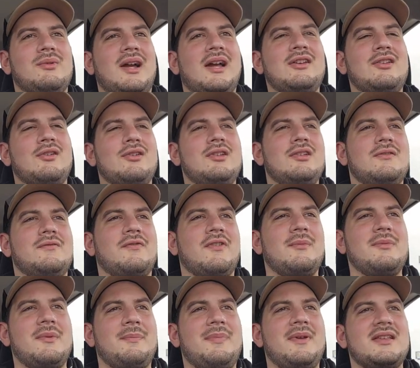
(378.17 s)
I know you
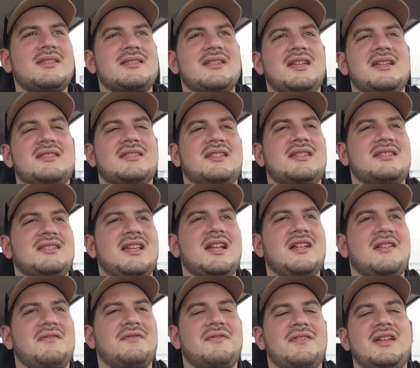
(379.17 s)
from the business
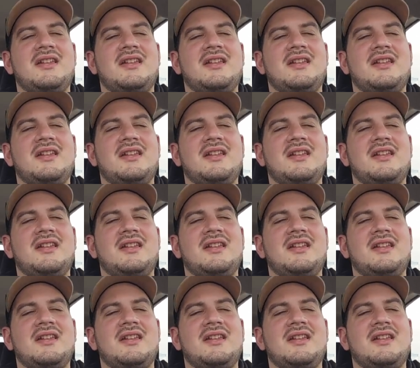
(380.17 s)
itself.